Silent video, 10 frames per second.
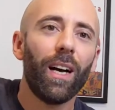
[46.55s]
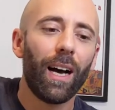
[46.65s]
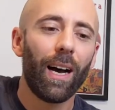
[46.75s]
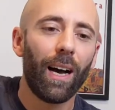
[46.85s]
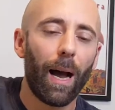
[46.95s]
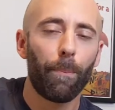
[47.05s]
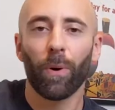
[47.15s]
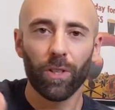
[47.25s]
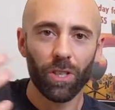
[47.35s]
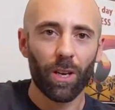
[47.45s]
I
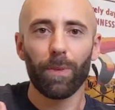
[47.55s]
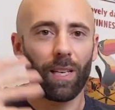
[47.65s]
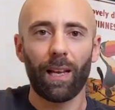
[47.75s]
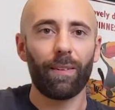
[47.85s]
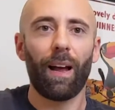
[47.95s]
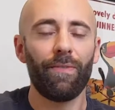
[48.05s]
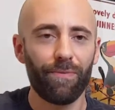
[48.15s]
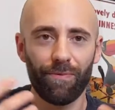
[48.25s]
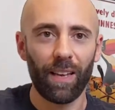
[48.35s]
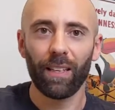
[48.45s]
purchased, obviously, I
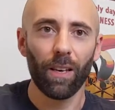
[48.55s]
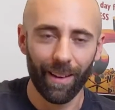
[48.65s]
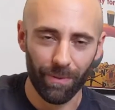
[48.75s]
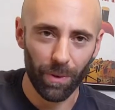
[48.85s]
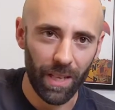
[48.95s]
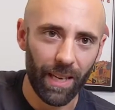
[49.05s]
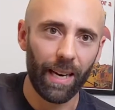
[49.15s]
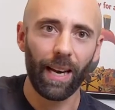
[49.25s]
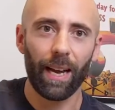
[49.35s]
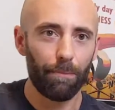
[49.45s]
fell in love with it
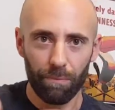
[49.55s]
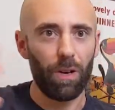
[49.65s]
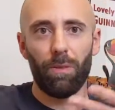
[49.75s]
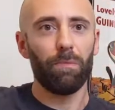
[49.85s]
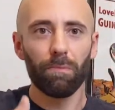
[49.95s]
and I, you know,